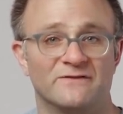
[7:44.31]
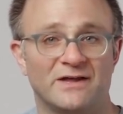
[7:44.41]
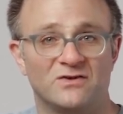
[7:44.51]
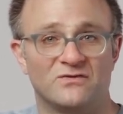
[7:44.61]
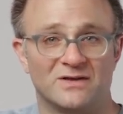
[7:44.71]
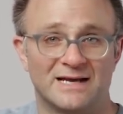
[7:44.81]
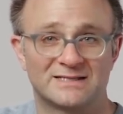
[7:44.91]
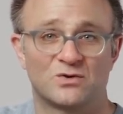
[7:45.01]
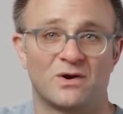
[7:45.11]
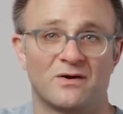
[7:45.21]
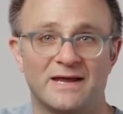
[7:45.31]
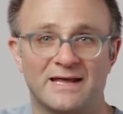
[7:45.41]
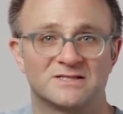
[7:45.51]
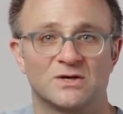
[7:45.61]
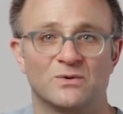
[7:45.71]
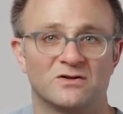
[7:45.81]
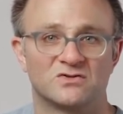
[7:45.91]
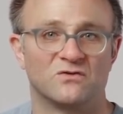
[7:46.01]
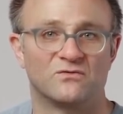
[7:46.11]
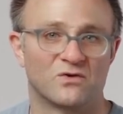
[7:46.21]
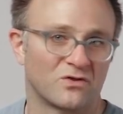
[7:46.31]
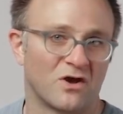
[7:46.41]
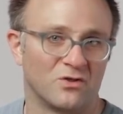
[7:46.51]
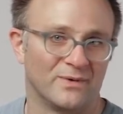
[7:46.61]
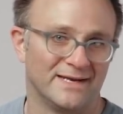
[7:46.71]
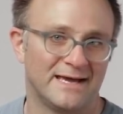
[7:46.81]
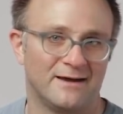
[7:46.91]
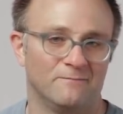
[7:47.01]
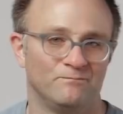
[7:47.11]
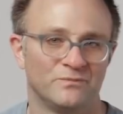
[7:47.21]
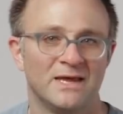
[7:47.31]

value for the next query and so on and so forth all the way down.